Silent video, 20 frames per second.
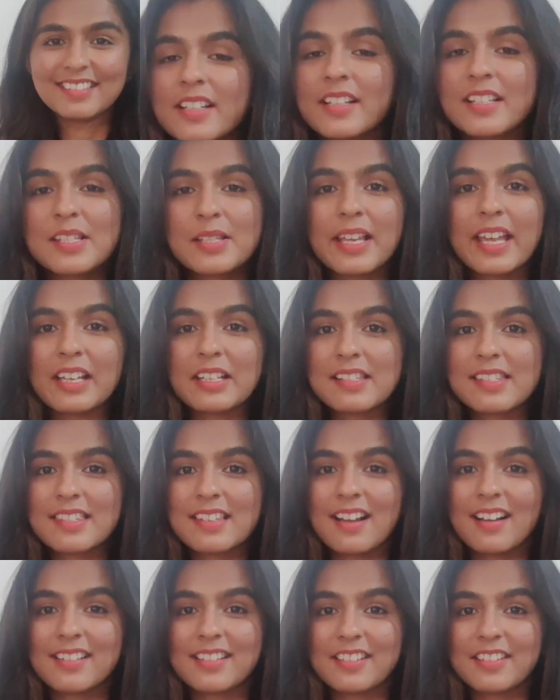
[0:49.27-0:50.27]
So let's get
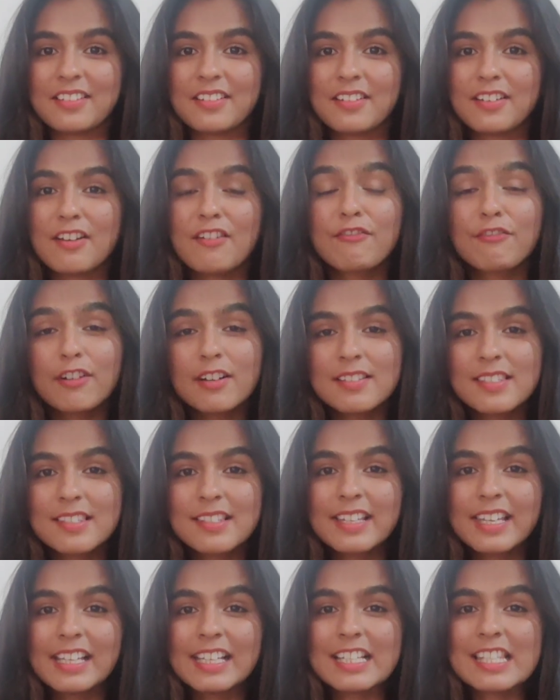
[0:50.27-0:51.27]
started.
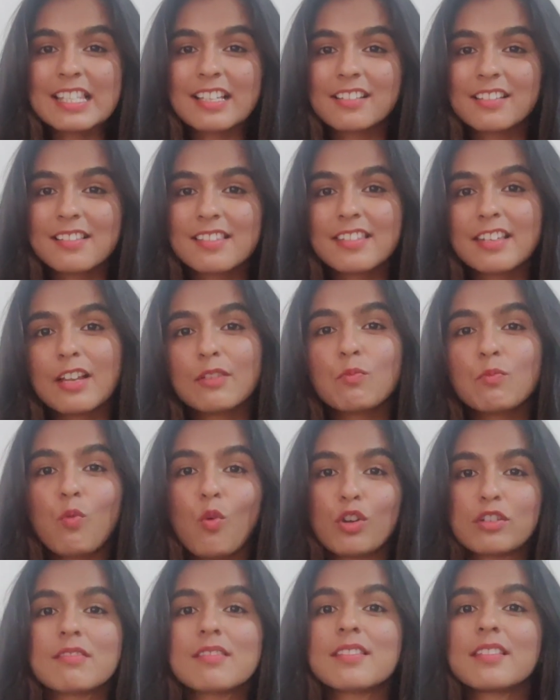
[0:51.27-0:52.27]
Firstly, let's understand
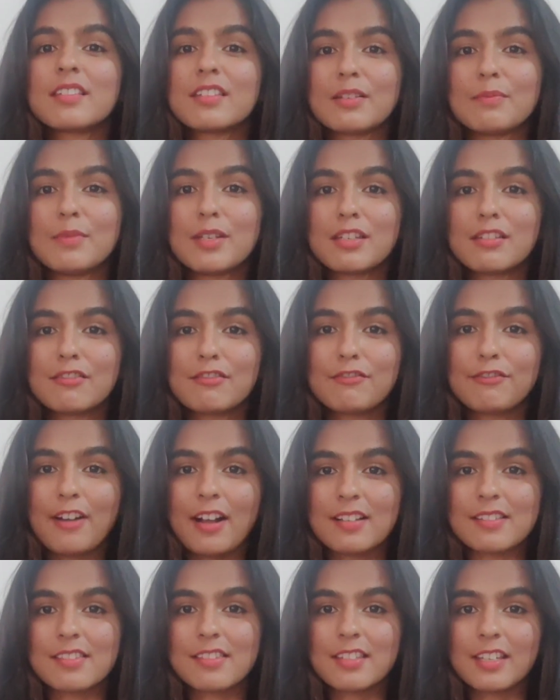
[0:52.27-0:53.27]
what is intermittent
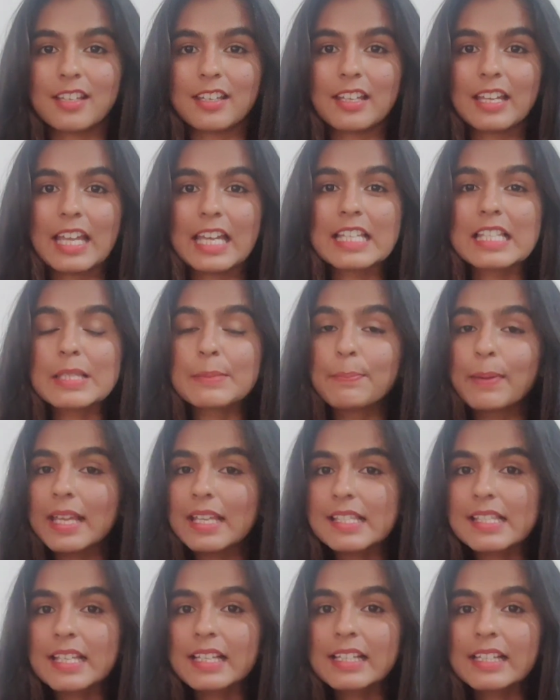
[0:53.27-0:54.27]
fasting. It's
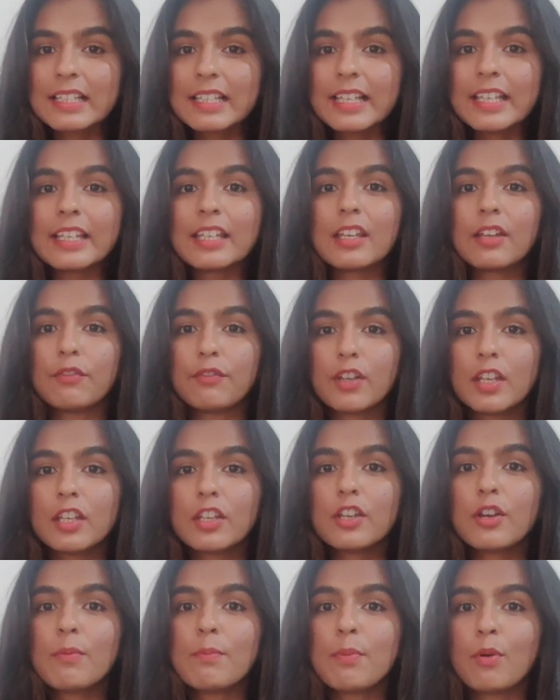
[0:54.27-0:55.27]
basically
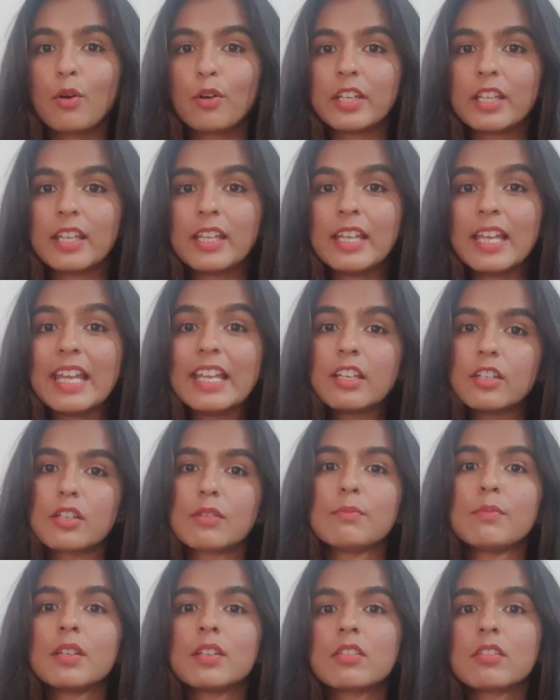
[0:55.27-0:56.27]
giving your body
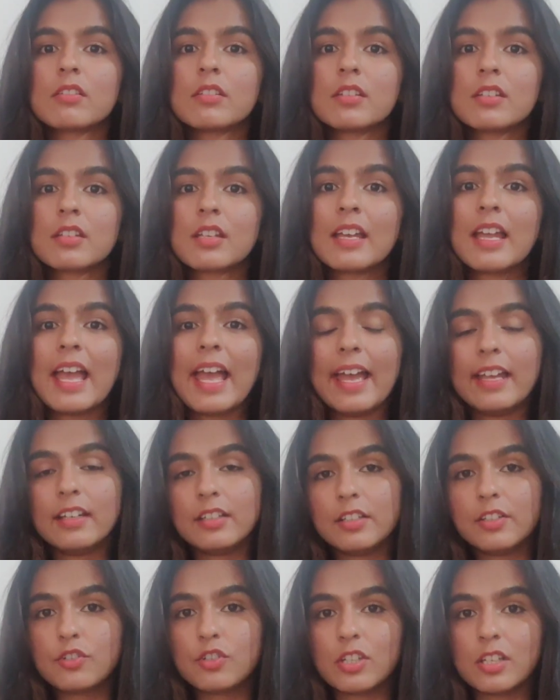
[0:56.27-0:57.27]
intermittent
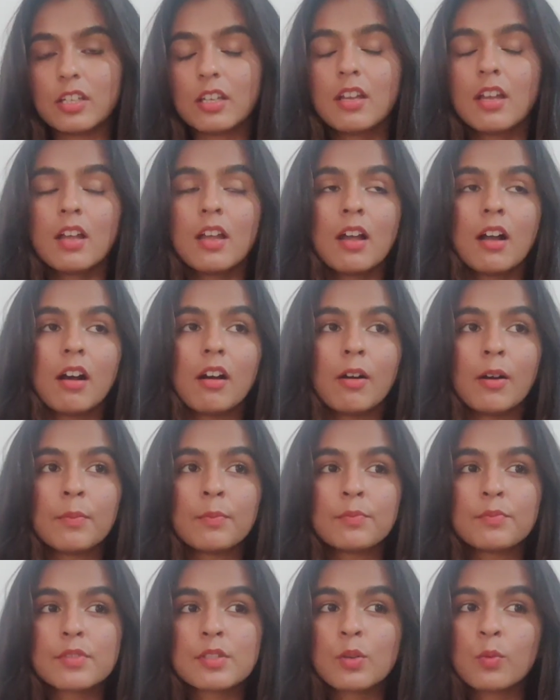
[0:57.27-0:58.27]
energy.
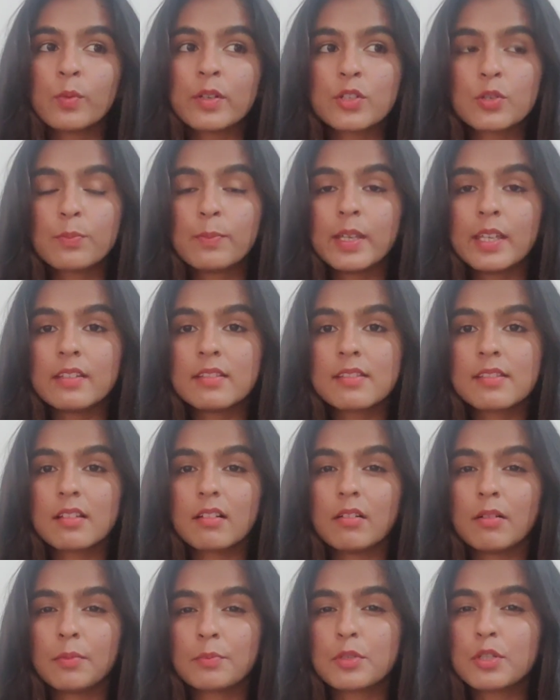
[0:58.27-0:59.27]
So which means,
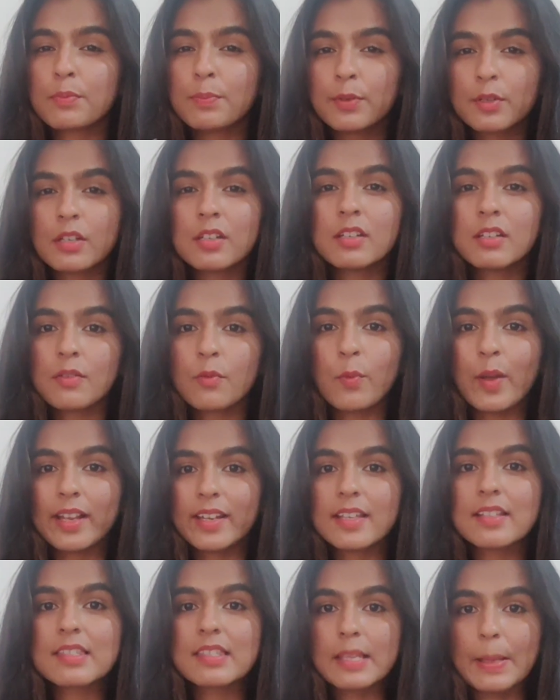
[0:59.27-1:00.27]
to put it in a
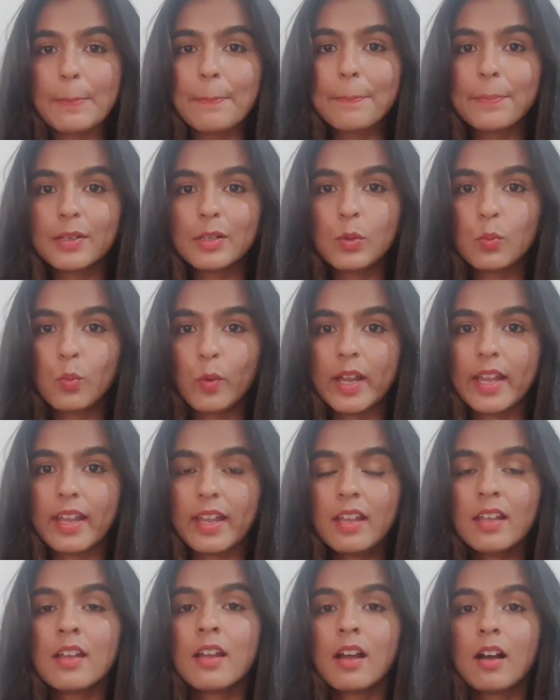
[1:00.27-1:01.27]
very simple
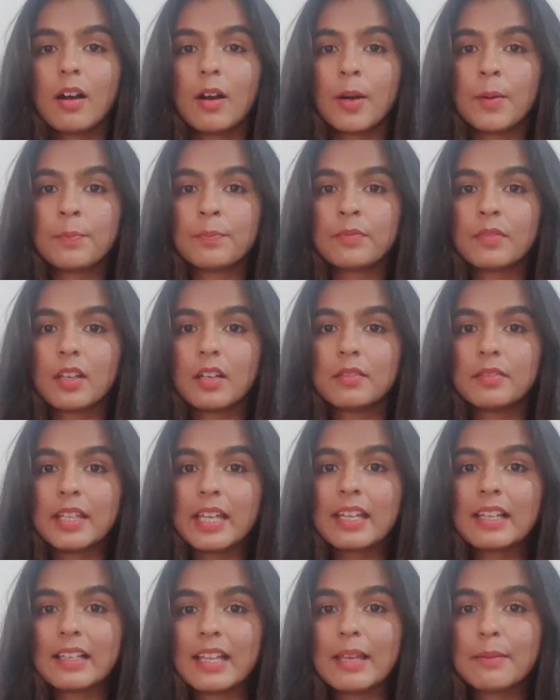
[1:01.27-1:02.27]
way,
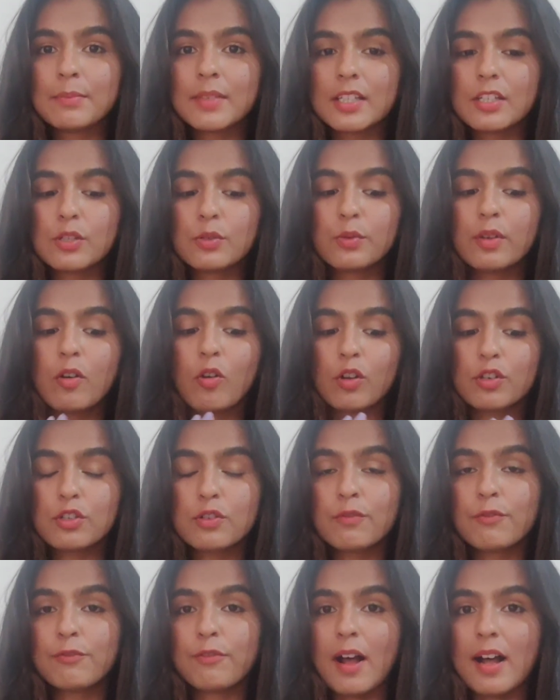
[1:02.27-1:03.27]
they claim that you got
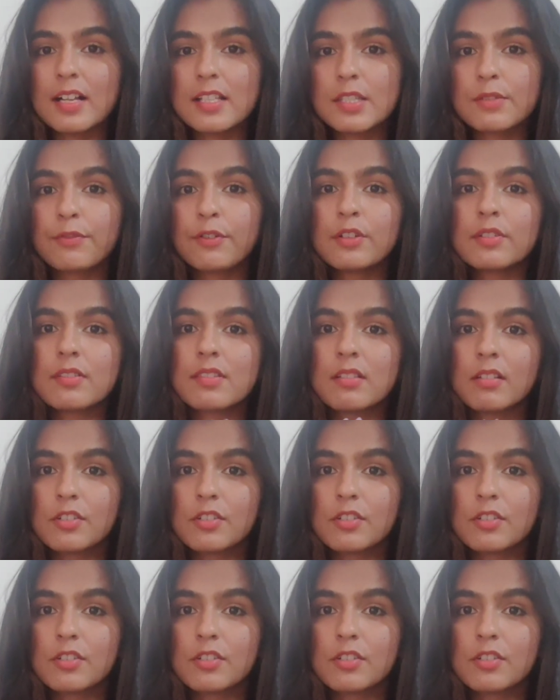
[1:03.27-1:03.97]
to fast for